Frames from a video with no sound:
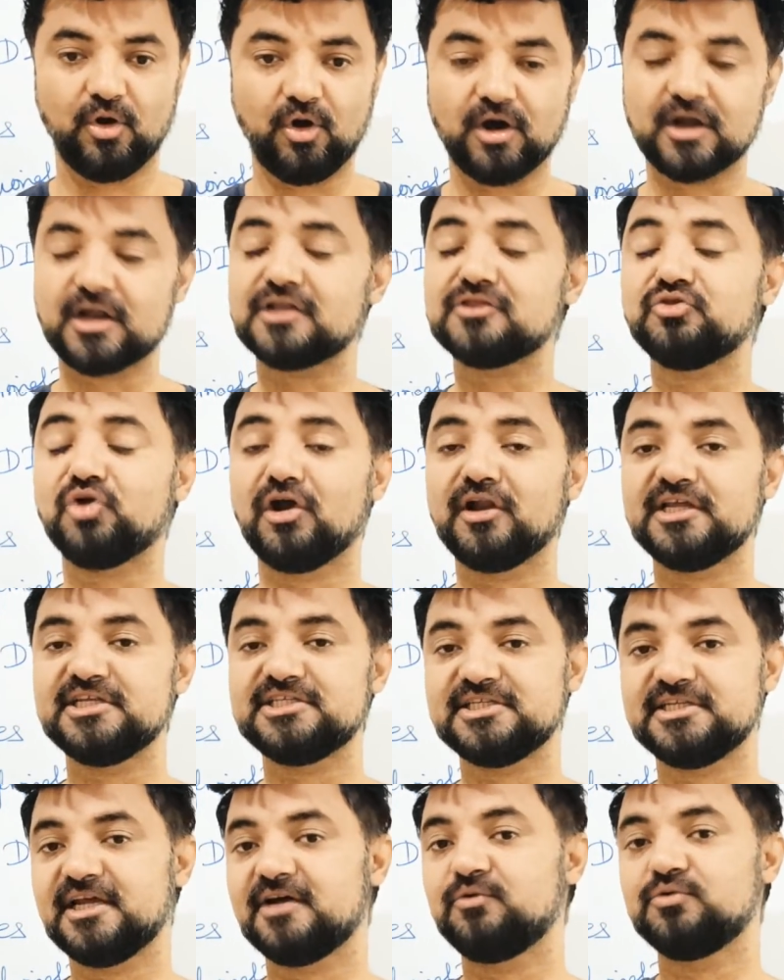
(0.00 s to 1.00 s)
or a
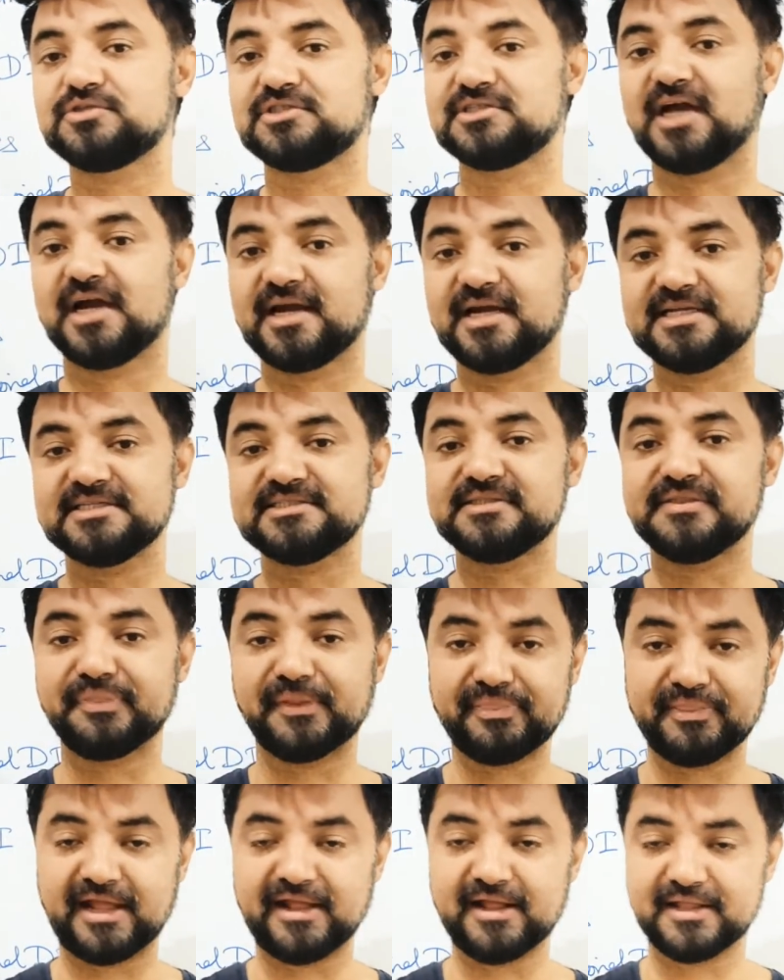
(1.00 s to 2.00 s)
non-engineer who's
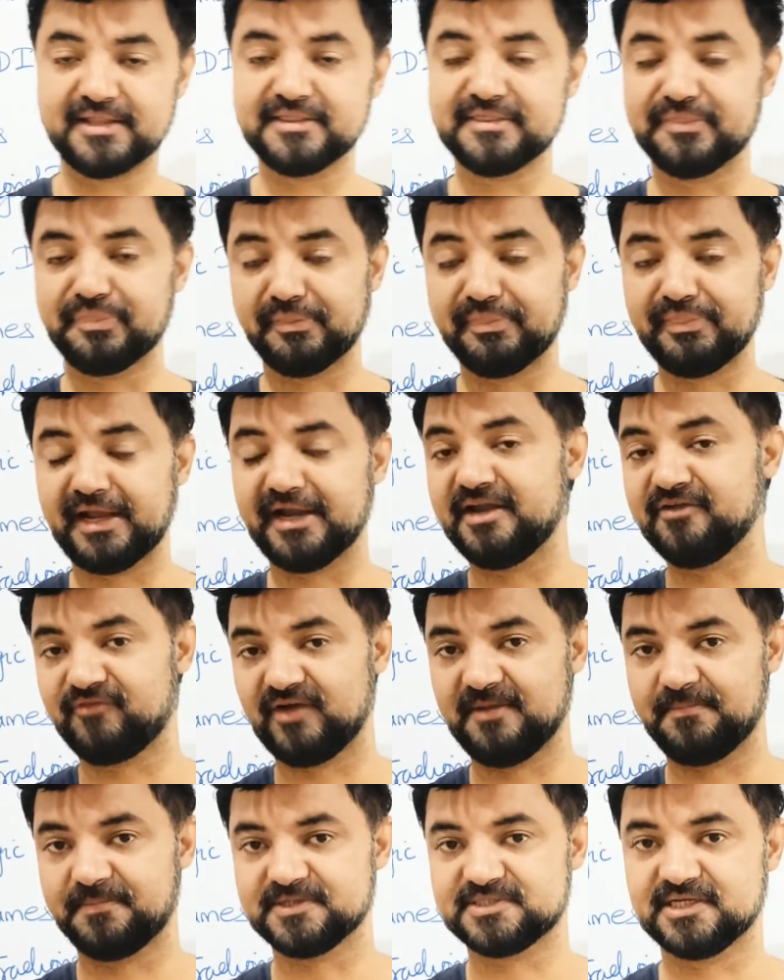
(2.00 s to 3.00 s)
targeting
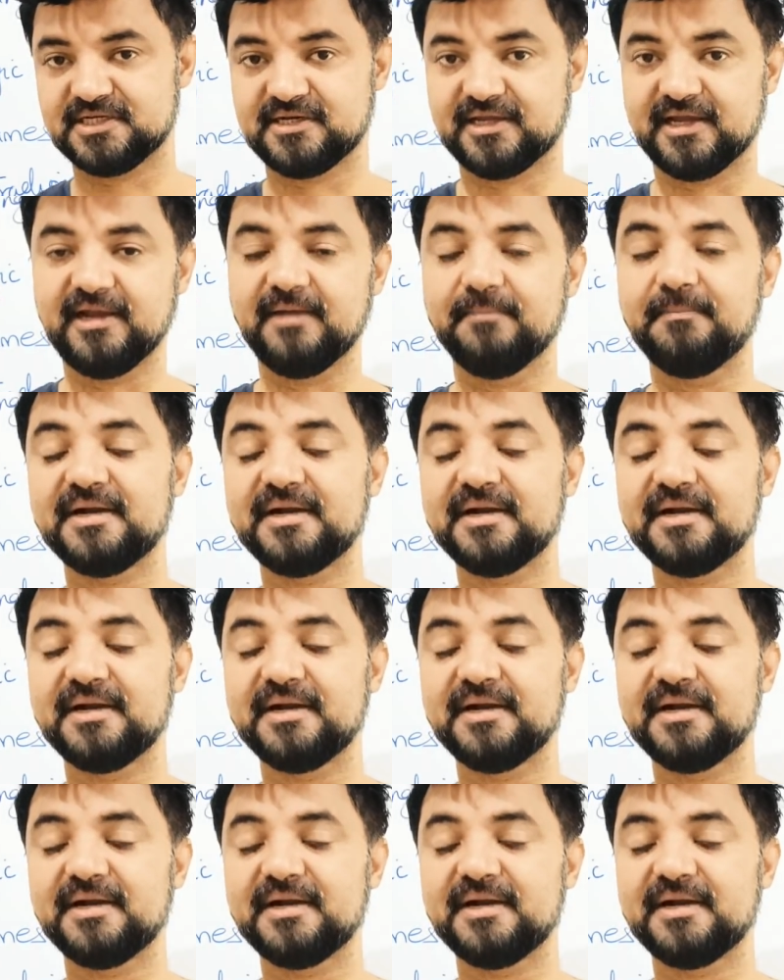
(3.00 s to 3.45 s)
95 percentile.